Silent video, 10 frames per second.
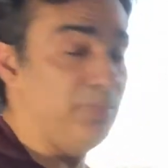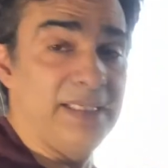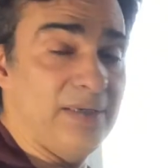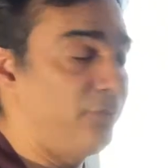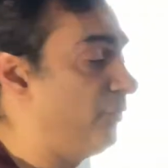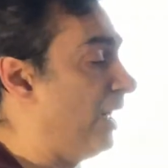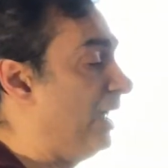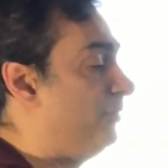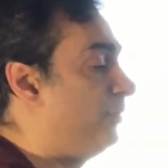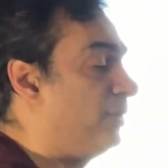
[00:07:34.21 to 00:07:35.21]
being
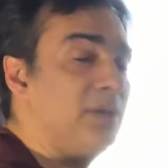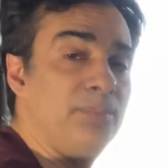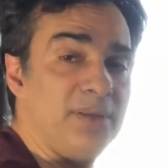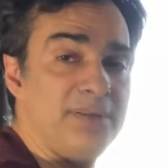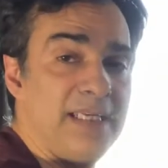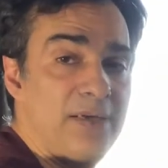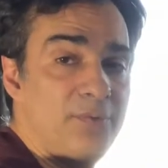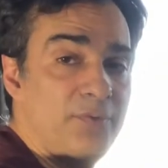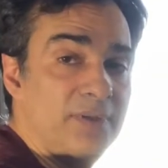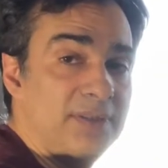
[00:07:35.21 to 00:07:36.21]
f5 compared to
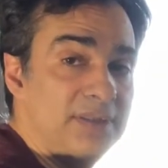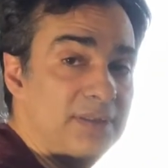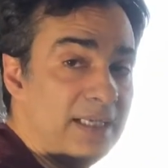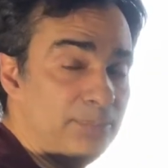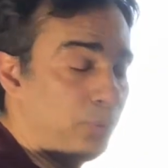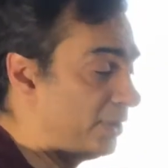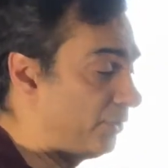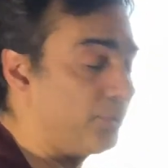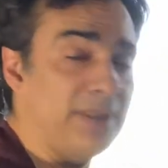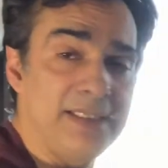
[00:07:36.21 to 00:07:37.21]
f
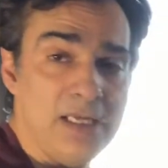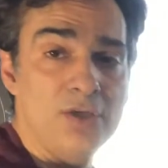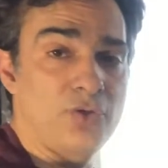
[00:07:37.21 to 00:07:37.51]
9.3.